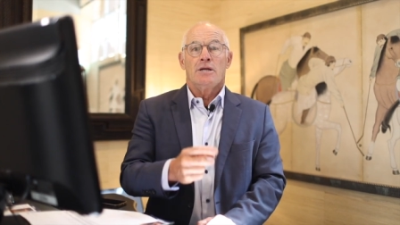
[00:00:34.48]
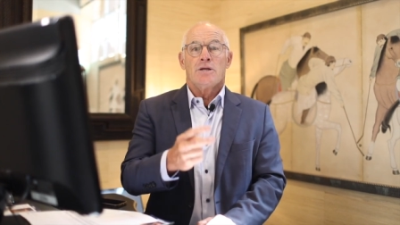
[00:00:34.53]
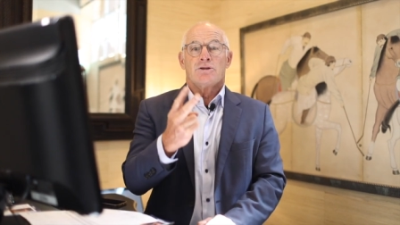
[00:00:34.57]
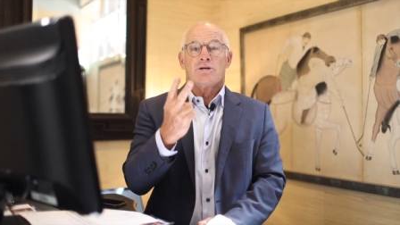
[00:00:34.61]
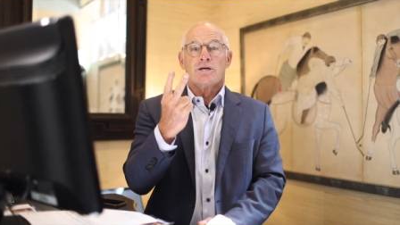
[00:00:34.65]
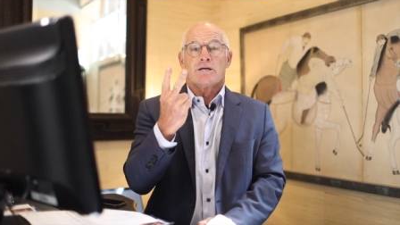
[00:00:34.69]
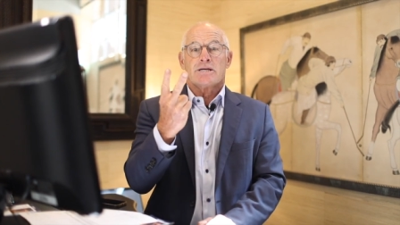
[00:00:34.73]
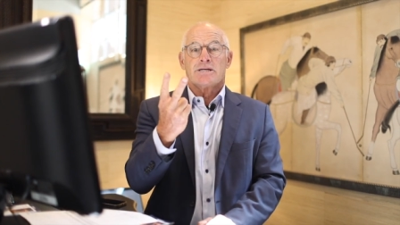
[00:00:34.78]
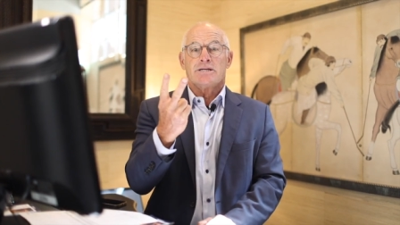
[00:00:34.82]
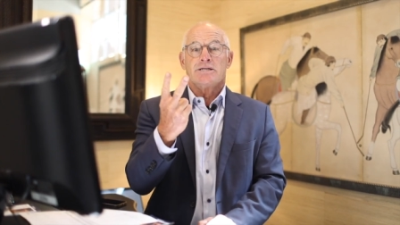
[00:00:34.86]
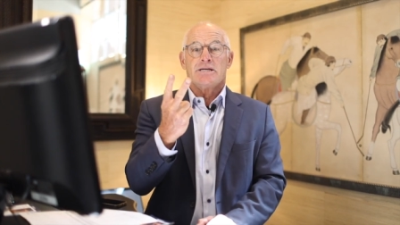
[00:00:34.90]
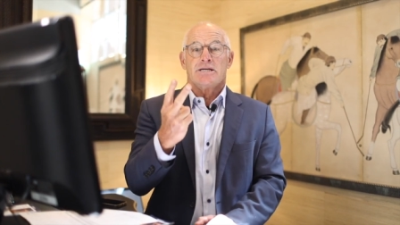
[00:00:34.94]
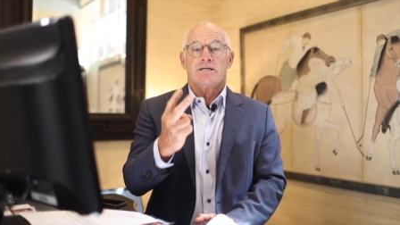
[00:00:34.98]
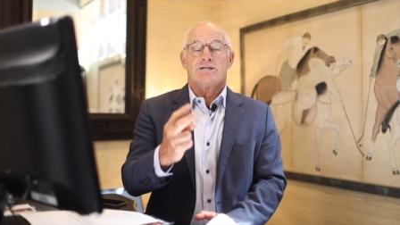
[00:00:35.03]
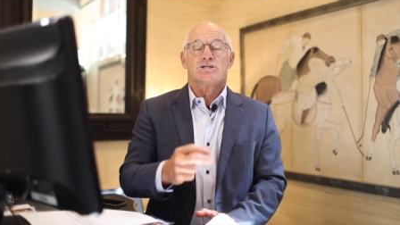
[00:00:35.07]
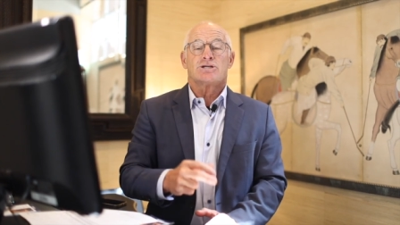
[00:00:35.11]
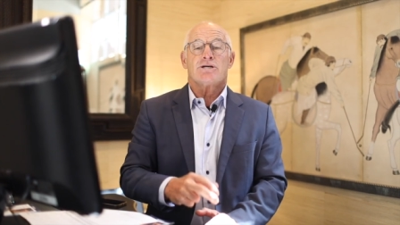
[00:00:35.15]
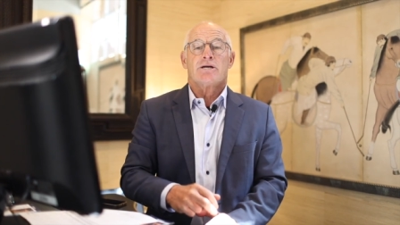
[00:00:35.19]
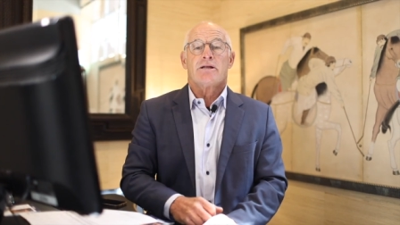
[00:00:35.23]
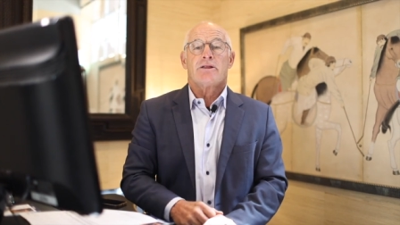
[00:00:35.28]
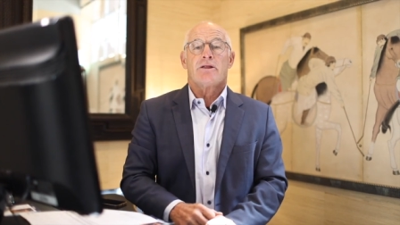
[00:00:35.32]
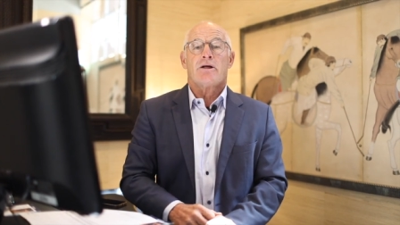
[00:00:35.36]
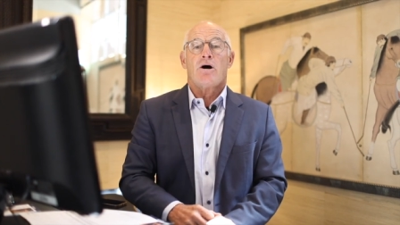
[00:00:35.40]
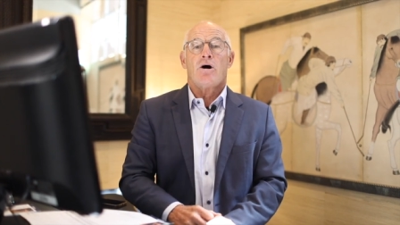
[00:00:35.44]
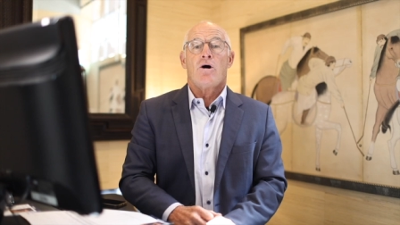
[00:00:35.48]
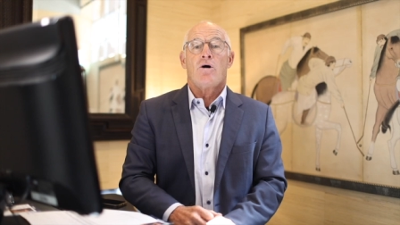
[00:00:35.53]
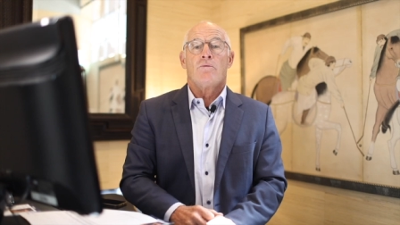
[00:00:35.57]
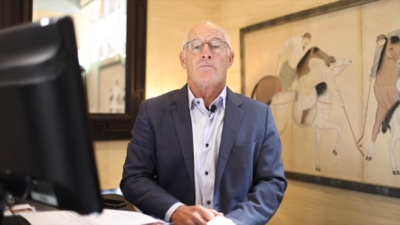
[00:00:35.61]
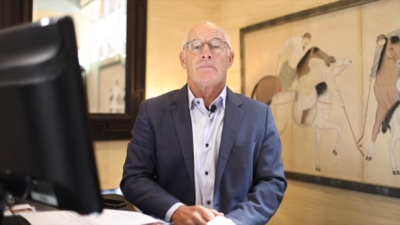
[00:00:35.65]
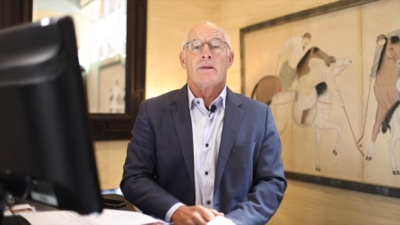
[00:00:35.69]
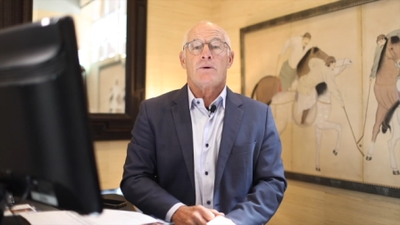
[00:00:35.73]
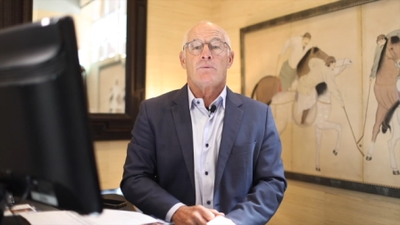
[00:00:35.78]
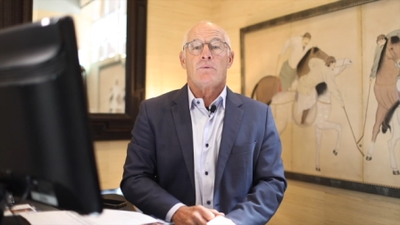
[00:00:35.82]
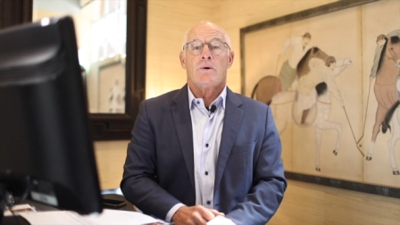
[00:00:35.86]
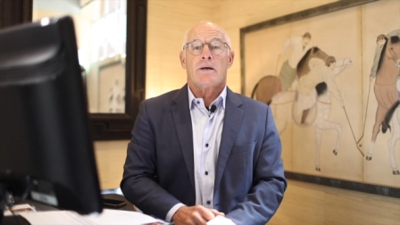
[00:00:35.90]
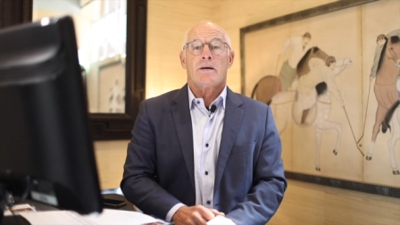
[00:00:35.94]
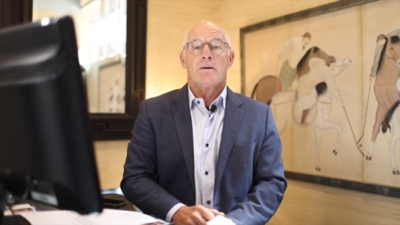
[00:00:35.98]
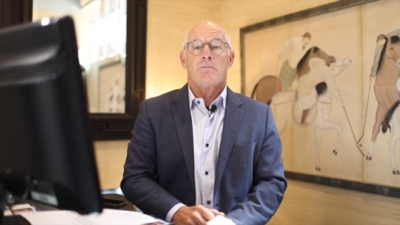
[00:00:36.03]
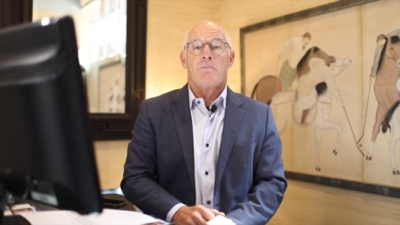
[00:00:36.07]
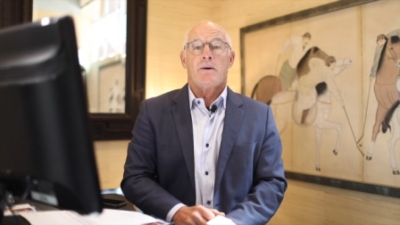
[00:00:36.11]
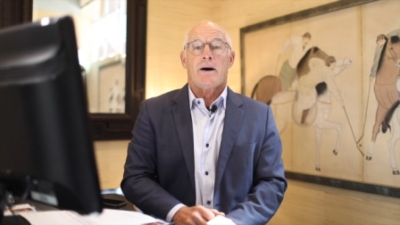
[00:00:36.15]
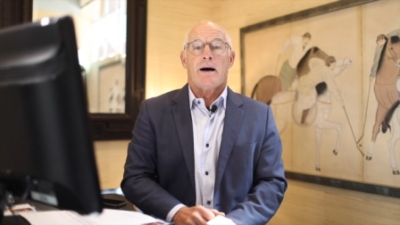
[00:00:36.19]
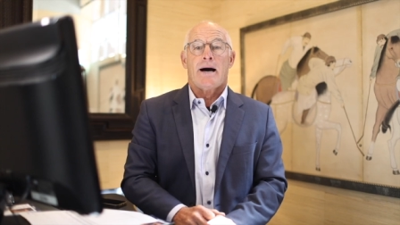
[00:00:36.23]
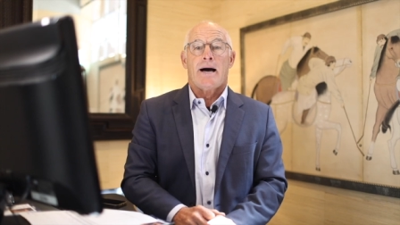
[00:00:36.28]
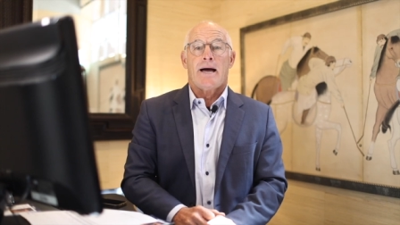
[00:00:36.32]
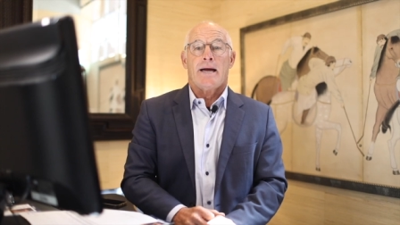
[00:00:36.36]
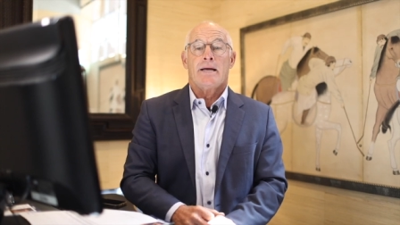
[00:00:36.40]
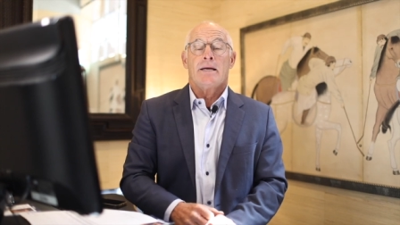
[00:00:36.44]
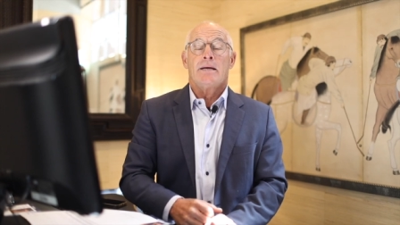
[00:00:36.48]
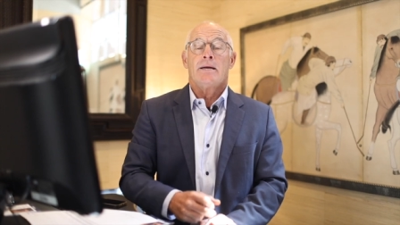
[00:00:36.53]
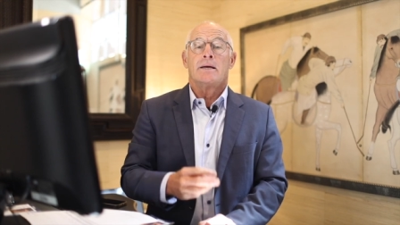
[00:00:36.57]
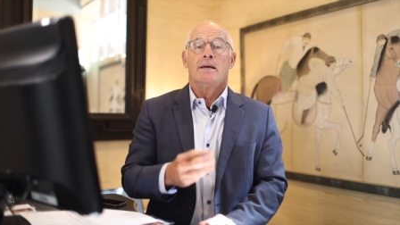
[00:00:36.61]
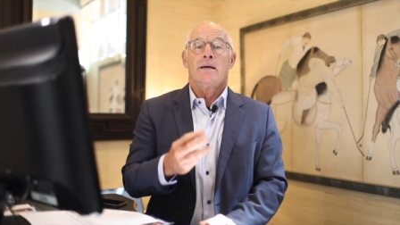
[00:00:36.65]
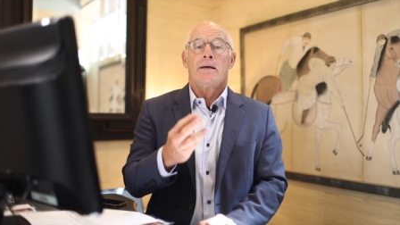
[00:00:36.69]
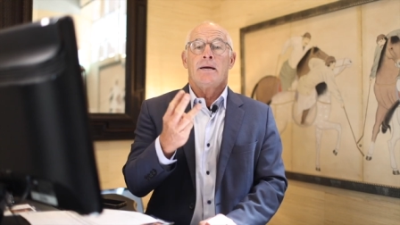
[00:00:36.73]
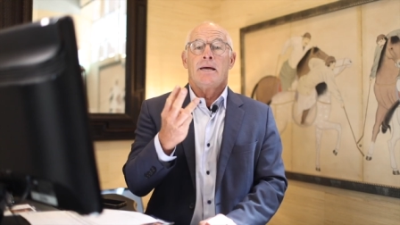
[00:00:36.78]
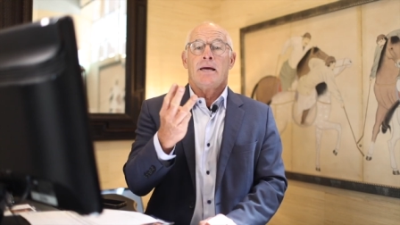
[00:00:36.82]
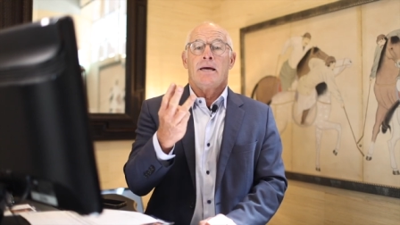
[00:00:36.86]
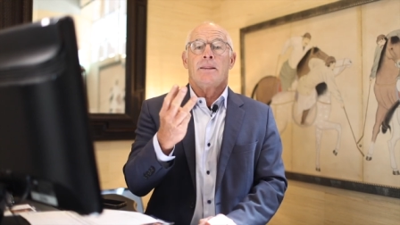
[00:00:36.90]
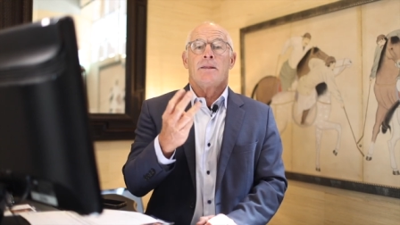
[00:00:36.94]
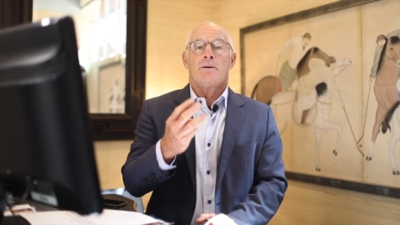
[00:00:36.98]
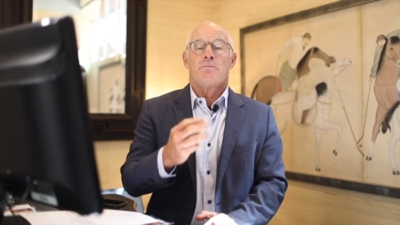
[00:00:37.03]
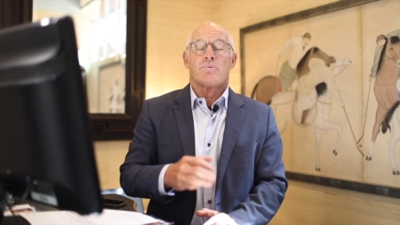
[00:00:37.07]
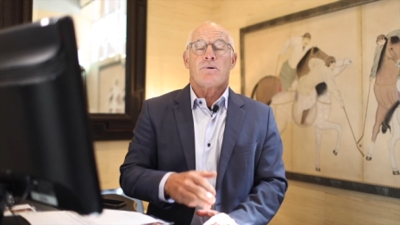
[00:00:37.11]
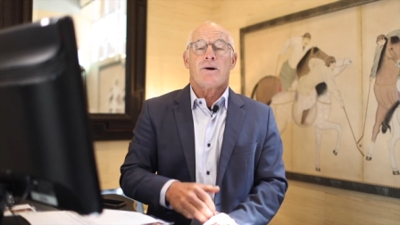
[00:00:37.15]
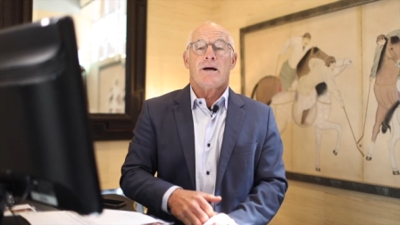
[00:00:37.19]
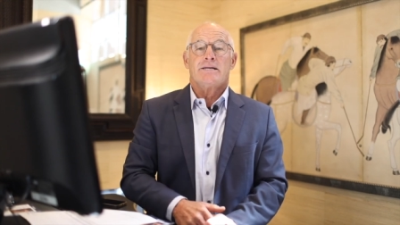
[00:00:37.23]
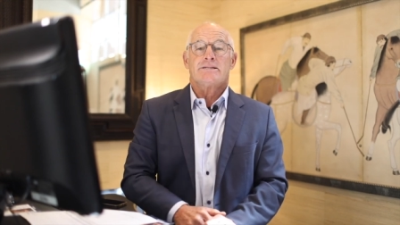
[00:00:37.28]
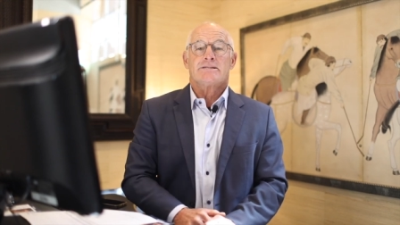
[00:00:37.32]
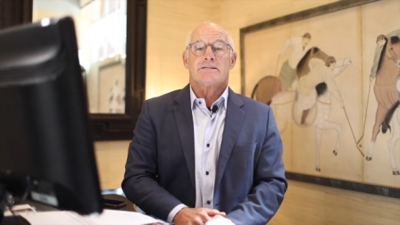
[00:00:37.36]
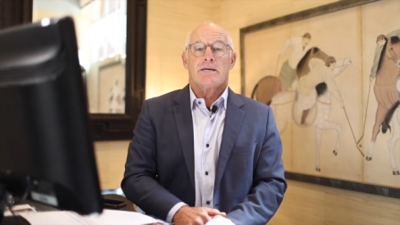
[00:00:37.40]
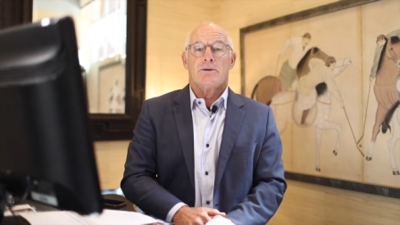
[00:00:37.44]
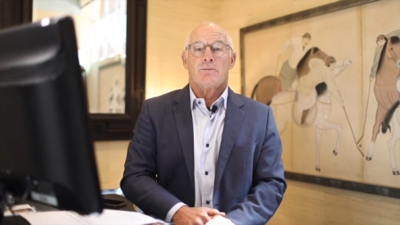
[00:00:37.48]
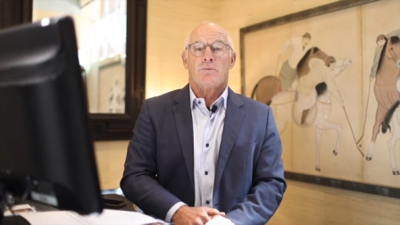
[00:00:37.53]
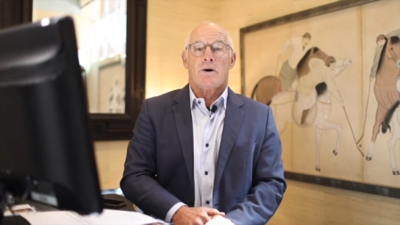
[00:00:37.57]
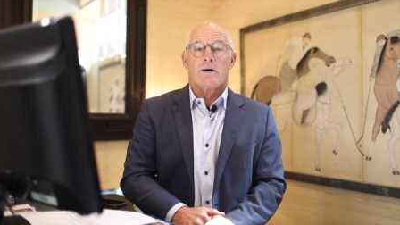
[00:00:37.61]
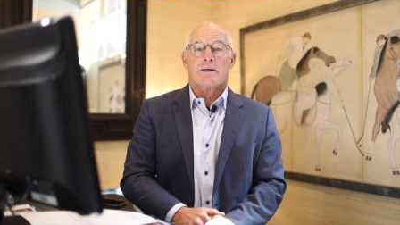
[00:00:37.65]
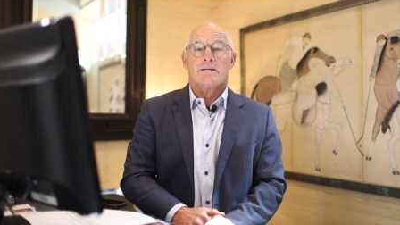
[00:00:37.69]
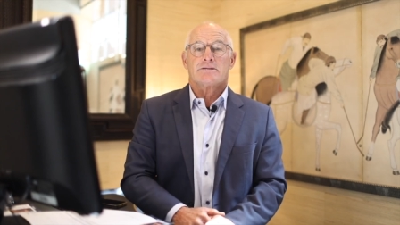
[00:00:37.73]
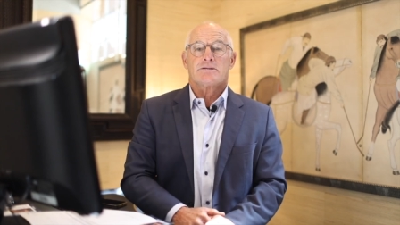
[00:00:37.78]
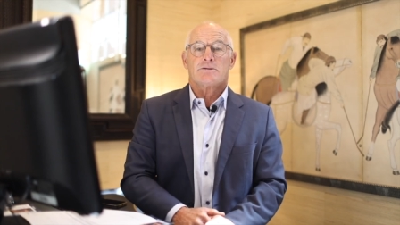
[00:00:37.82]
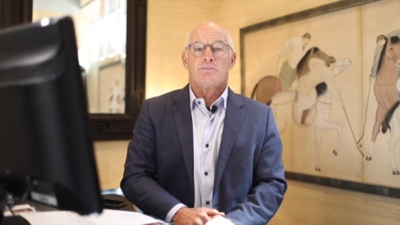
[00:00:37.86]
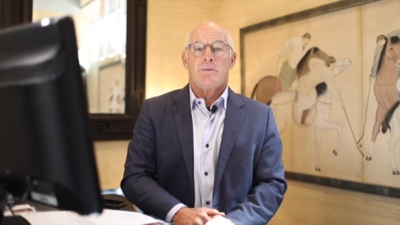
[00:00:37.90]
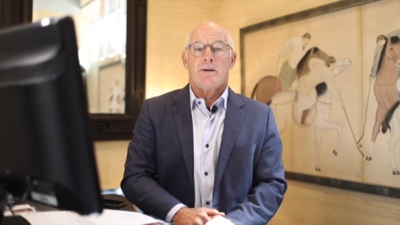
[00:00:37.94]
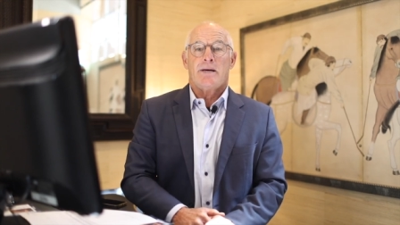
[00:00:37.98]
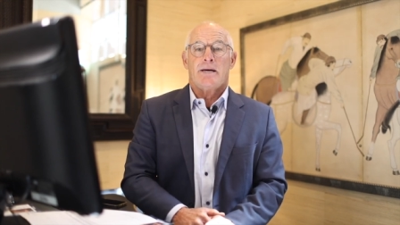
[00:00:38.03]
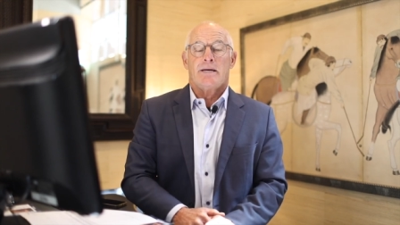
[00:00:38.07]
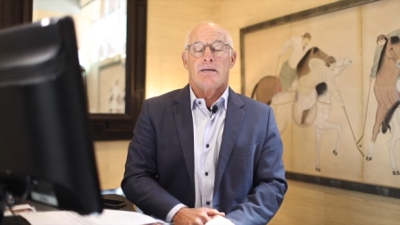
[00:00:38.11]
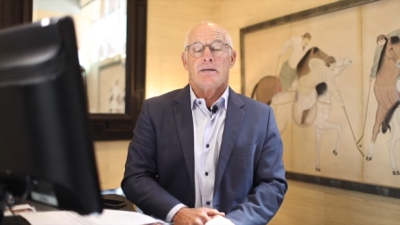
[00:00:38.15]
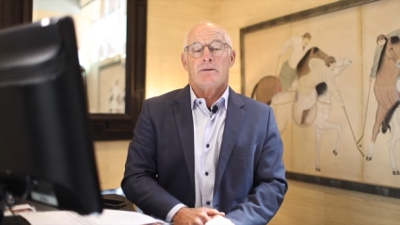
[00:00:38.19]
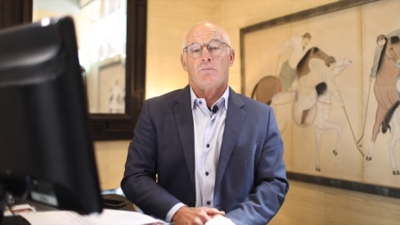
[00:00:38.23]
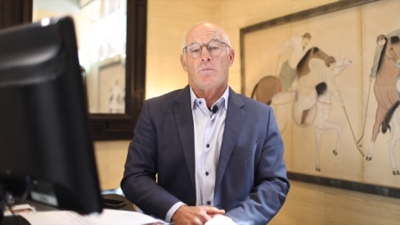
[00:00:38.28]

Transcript: the condition of the home they want to buy, and the price they want to spend.